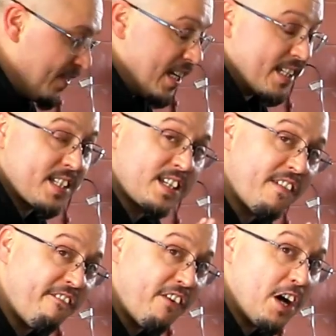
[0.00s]
This
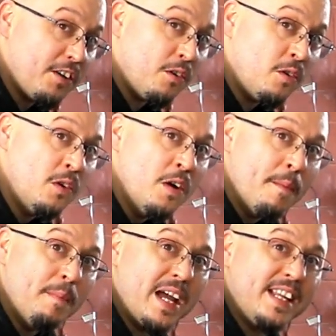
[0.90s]
funnel
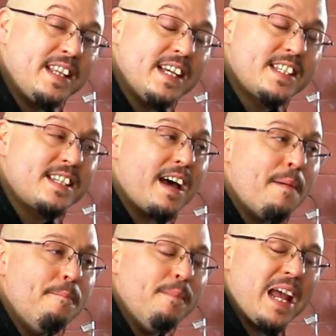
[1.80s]
made this
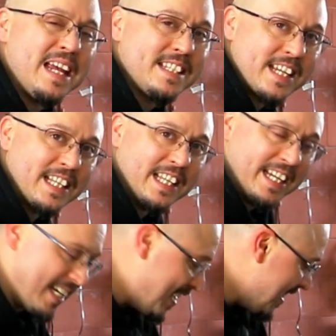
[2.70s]
amazingly
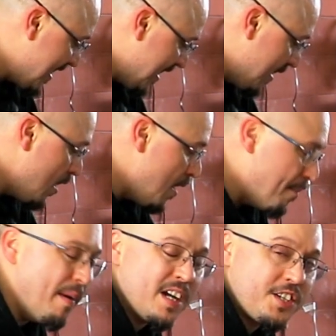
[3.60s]
easy,
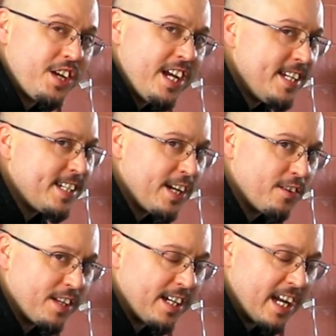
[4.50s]
much easier
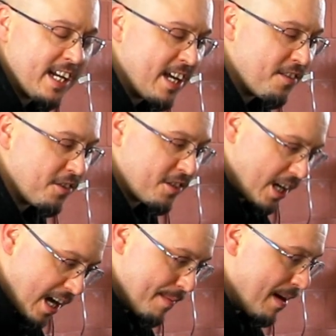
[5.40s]
than any other
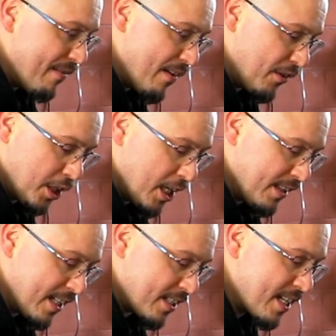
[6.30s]
time I've ever done
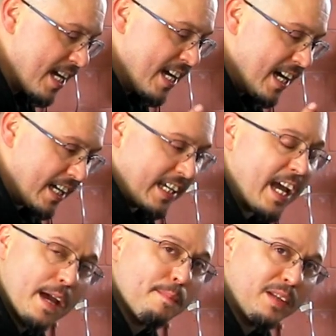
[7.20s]
this. I
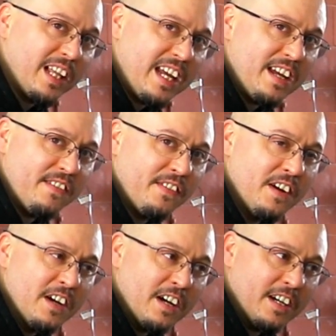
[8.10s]
can't believe
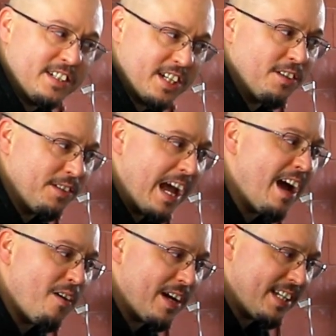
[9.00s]
until
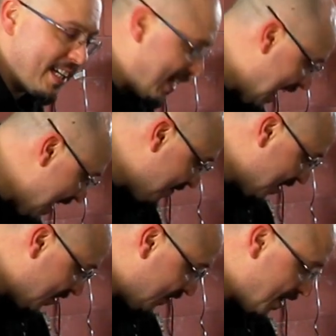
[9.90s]
now I didn't have
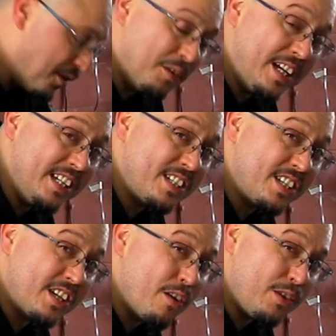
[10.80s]
this funnel. It is
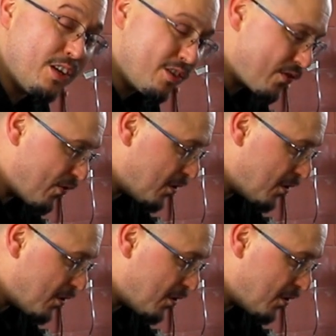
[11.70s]
so useful.